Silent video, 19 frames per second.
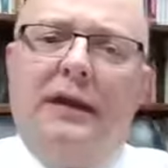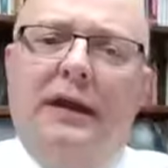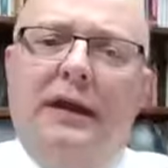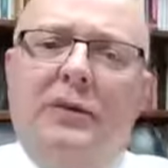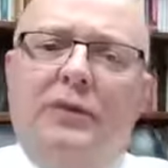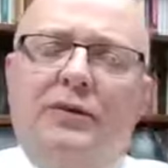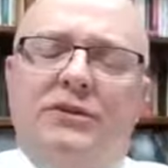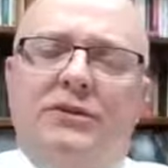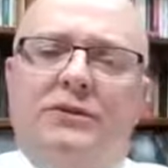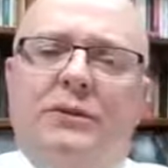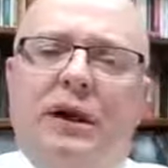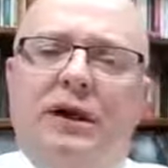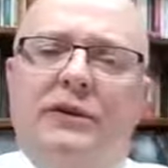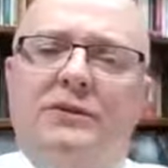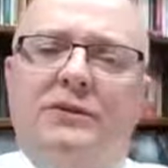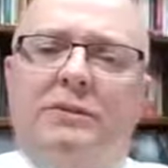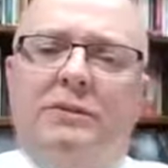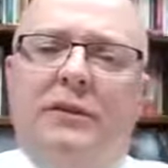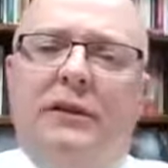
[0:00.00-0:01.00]
a
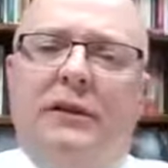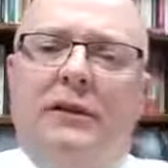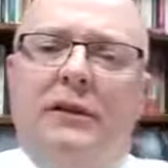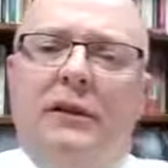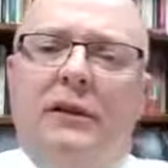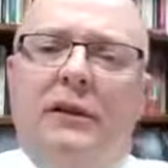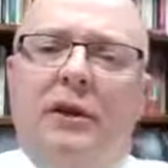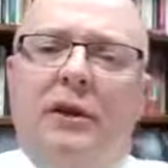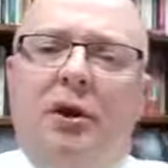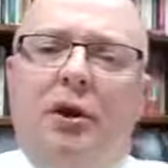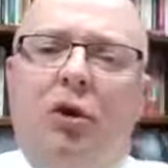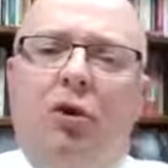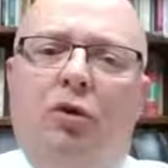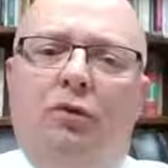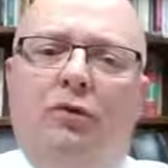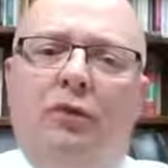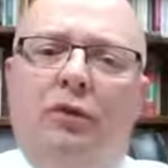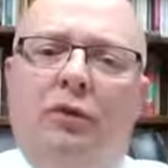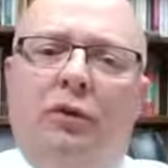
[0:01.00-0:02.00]
responsibility
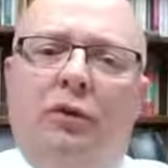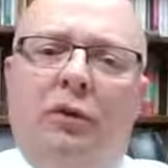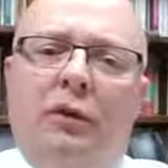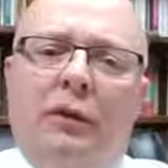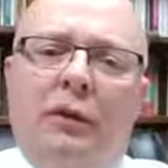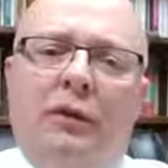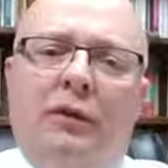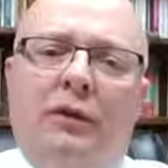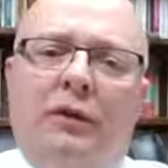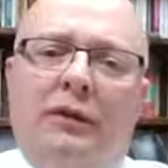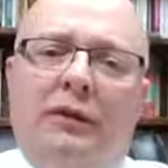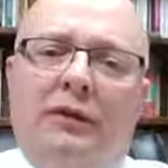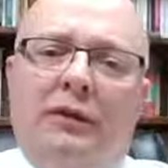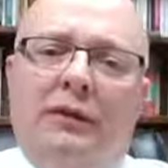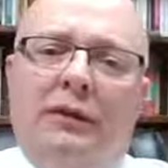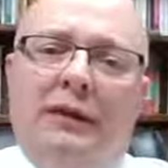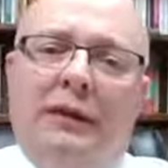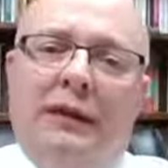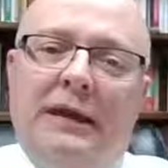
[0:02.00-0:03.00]
over
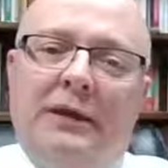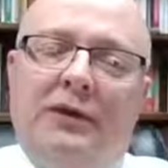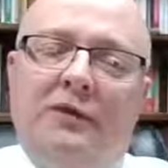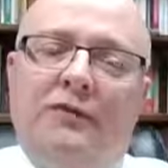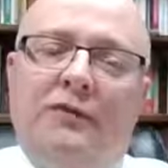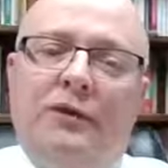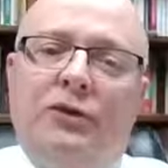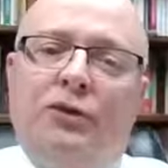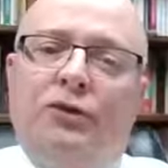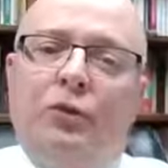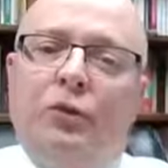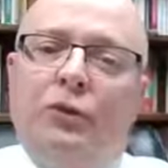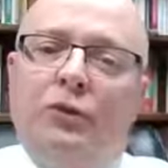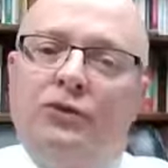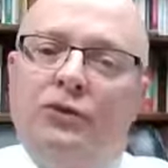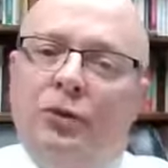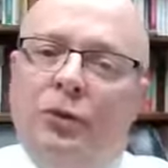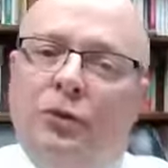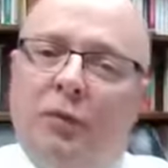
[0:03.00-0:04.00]
the the
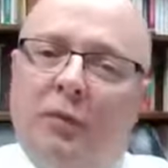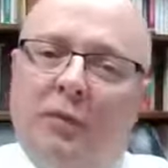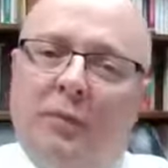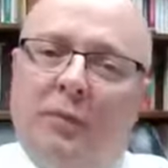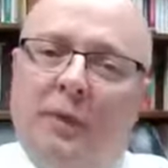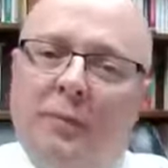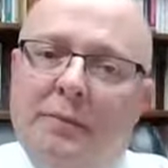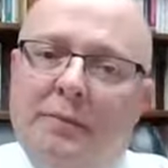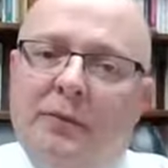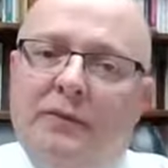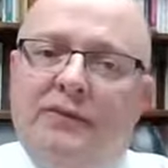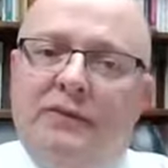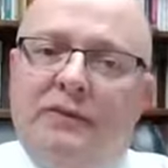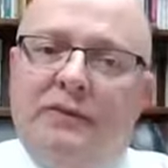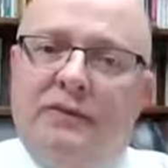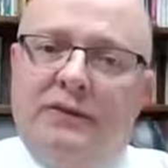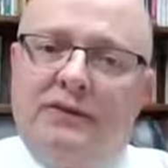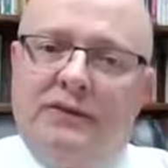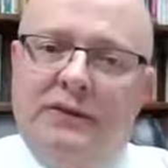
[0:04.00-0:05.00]
individuals who were
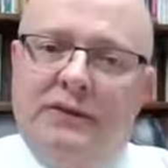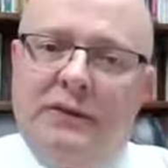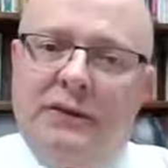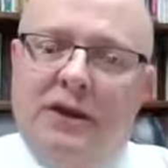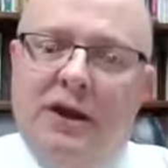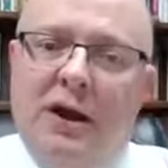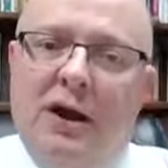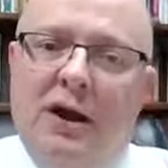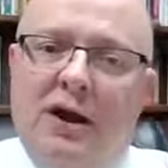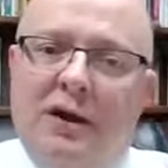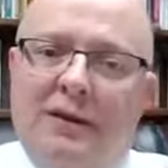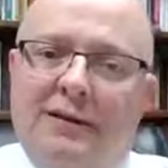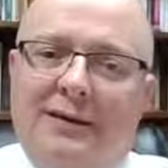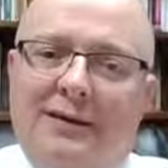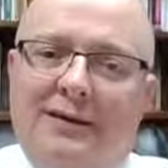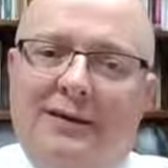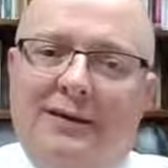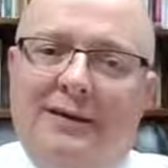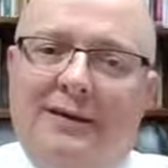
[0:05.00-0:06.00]
members of the synagogue.
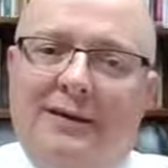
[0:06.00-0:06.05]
